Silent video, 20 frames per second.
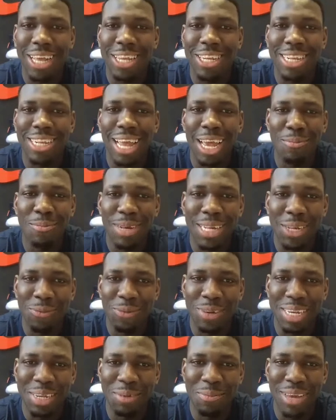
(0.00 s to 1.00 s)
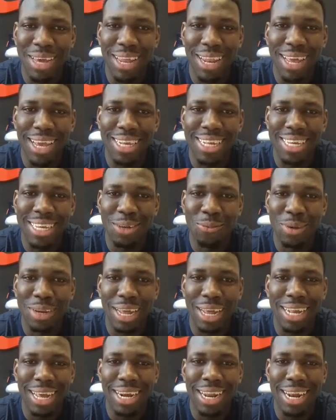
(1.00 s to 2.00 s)
I just like messing with DB. I like seeing
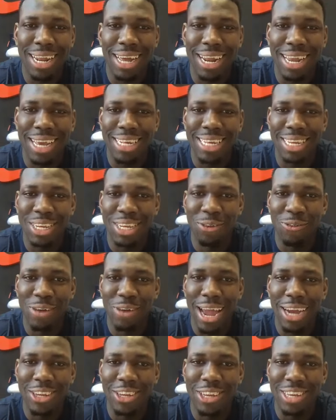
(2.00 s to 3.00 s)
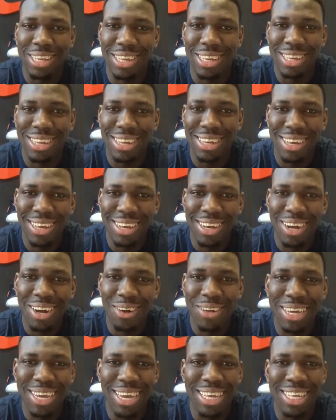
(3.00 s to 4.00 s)
his reactions.
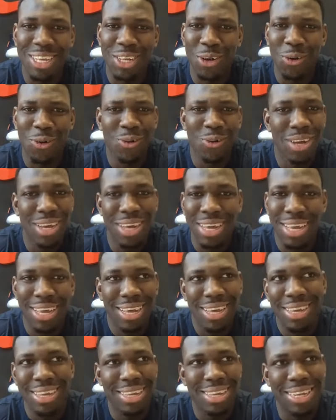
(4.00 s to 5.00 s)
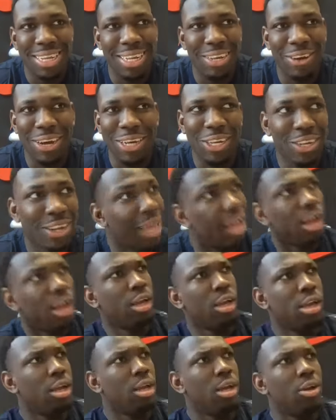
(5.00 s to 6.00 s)
His reactions, like,
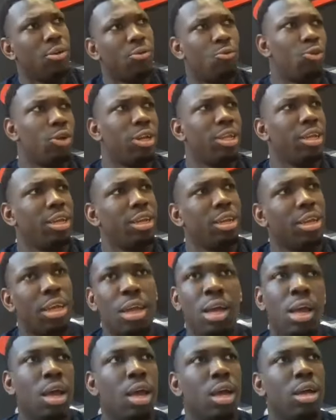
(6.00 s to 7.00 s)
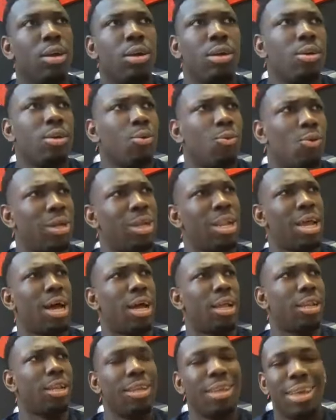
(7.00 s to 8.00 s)
really? Why
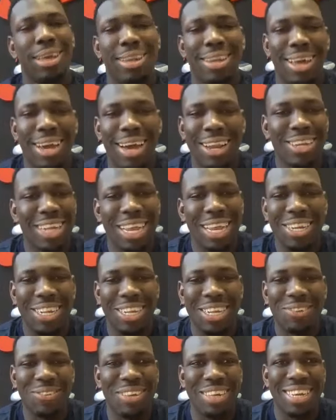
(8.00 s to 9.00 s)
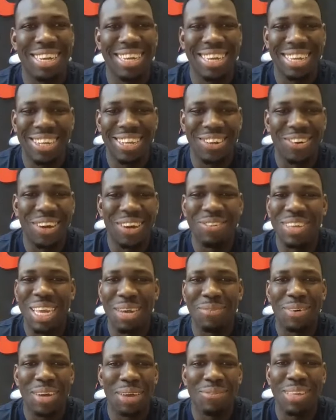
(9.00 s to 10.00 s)
not? And, like, I just love seeing it. So every
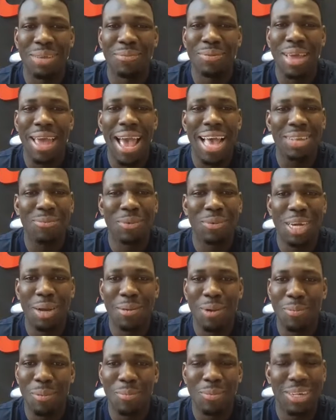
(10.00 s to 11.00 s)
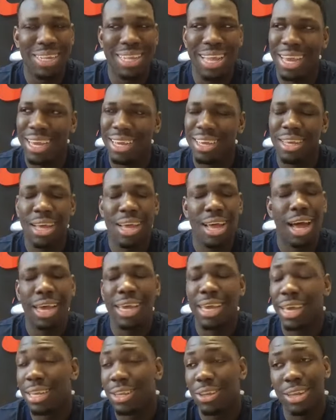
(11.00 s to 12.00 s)
time you ask me to come up, I'm just like, I
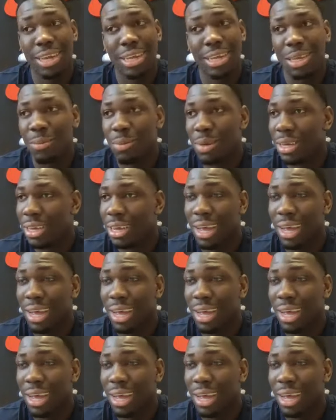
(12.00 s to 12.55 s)
can't today, DB.